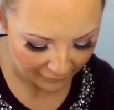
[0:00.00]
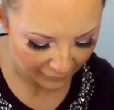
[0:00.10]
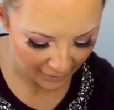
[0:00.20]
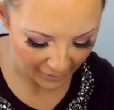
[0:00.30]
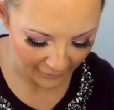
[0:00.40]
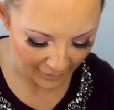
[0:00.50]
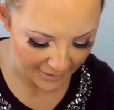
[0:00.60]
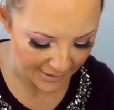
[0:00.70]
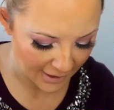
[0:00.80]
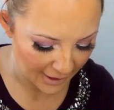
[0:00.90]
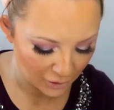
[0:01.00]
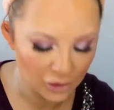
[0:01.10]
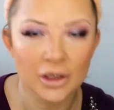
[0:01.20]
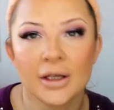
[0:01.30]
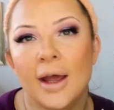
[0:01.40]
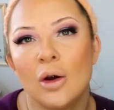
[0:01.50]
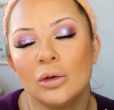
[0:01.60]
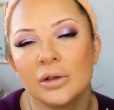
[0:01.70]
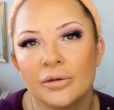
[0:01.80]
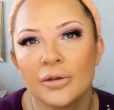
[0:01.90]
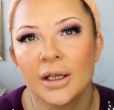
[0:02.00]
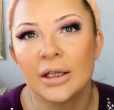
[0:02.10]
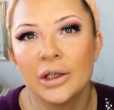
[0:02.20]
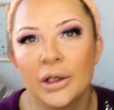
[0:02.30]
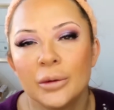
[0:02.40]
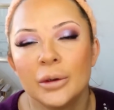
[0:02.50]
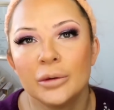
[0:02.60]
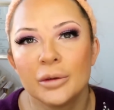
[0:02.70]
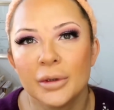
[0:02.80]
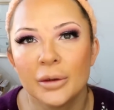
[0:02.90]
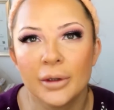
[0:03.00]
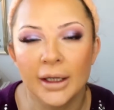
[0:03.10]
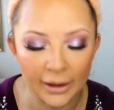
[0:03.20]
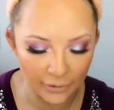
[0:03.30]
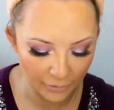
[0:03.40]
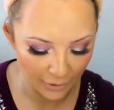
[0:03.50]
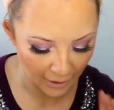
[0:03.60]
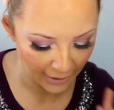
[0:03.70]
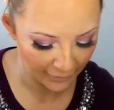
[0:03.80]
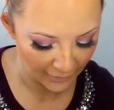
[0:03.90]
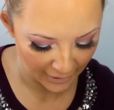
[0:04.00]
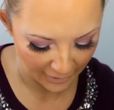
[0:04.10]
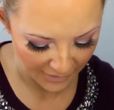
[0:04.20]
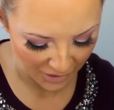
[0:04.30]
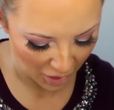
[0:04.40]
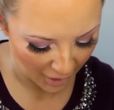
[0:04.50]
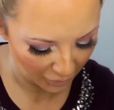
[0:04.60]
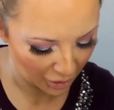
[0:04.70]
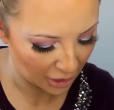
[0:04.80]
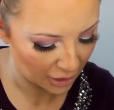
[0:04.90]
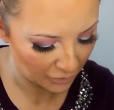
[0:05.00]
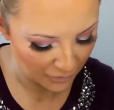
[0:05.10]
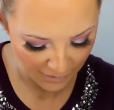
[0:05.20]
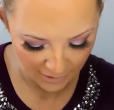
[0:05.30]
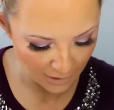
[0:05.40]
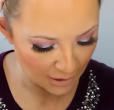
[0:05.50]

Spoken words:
then for highlight today, I couldn't get hold of the new Huda Beauty highlighter, so I'm going to use